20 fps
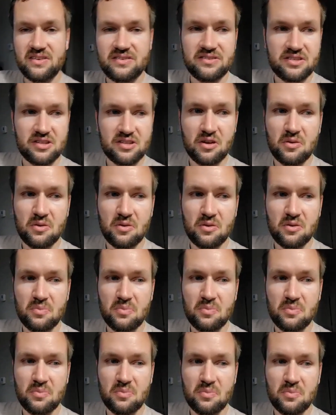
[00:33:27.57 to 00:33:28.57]
Just go to
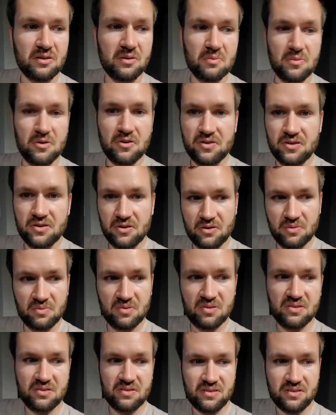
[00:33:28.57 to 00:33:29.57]
Walmart a little more than
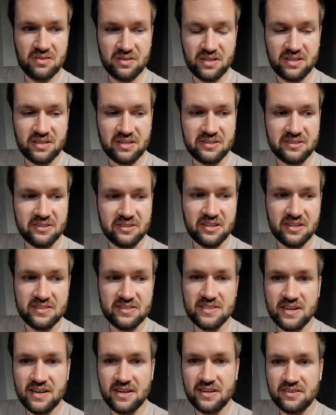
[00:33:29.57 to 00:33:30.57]
normal. Look in the
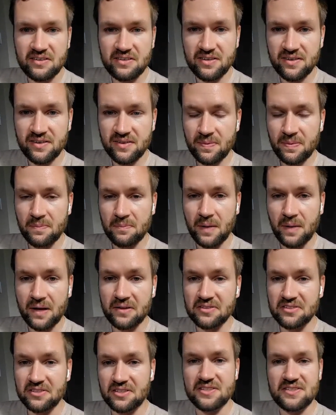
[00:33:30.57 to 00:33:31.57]
clearance aisle. My
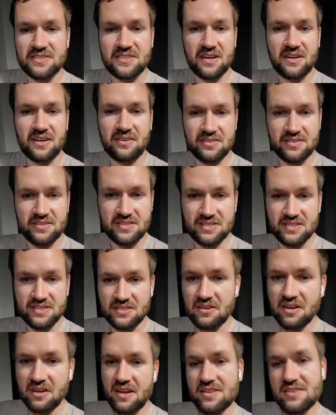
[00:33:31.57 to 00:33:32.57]
clearance aisle
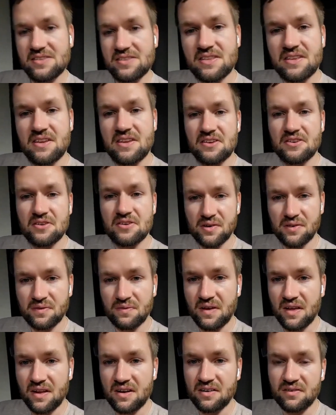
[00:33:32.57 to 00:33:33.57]
still has the Darth
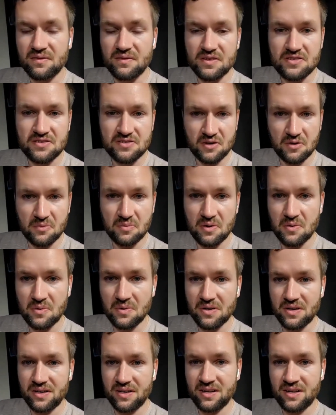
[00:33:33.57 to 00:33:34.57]
Vader versus
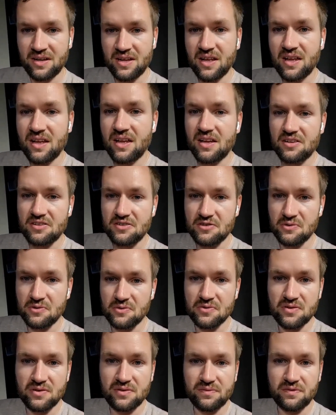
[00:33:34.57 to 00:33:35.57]
Obi-Wan
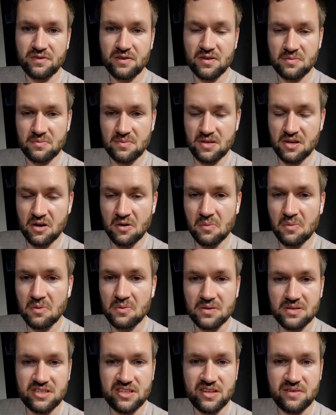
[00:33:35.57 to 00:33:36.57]
duel from the
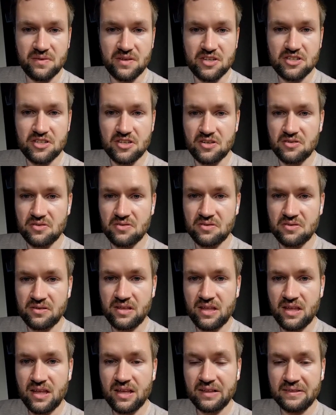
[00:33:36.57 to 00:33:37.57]
Obi-Wan TV show,
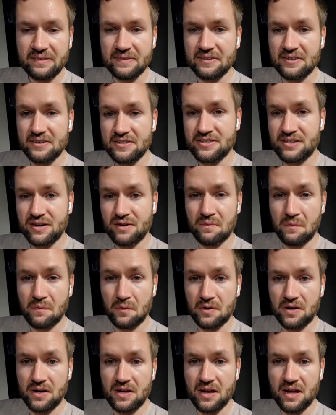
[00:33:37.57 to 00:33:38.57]
clearance at
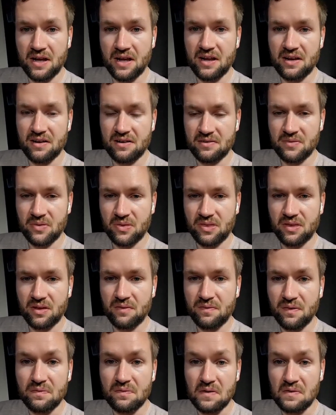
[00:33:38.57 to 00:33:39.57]

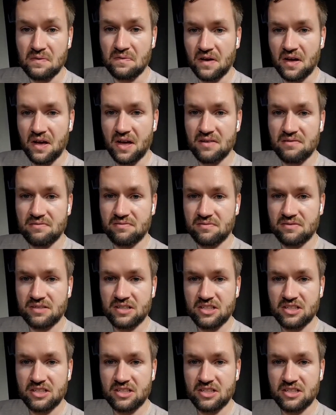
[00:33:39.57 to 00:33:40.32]
$49.55.